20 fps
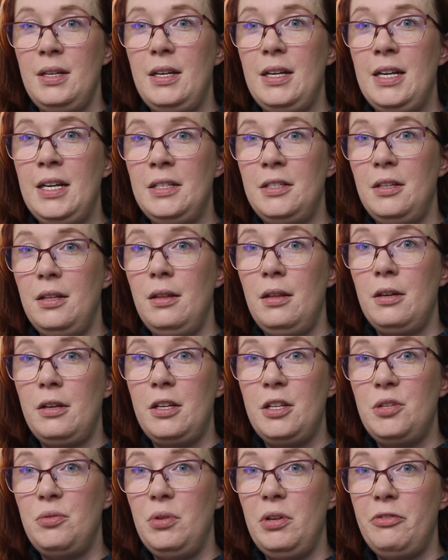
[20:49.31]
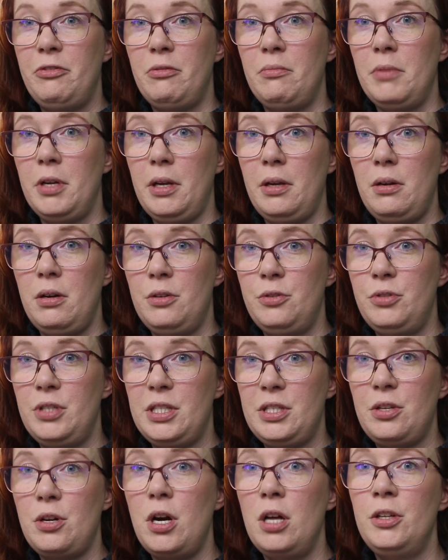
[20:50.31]
and Lucky Tweed for my
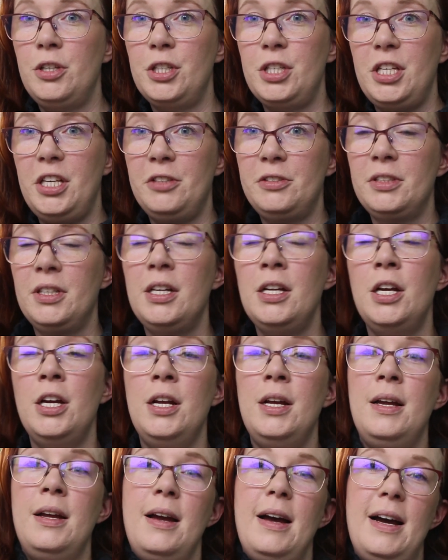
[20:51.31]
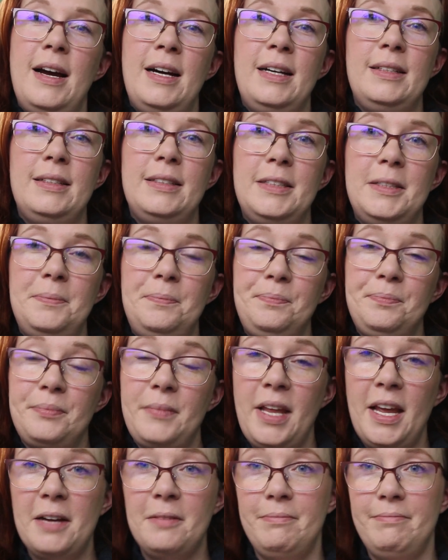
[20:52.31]
contrast colors here. And
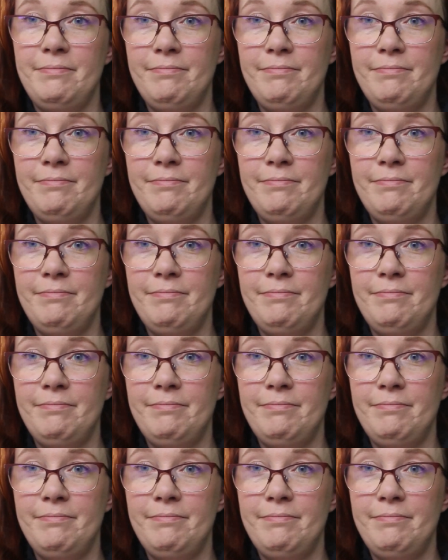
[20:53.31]
yeah,